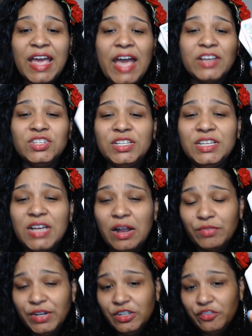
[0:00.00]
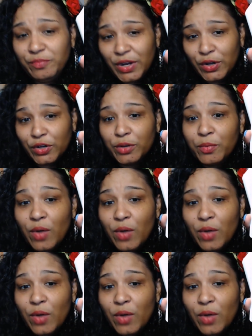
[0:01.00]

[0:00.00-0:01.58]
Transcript: actually got rid of my Herb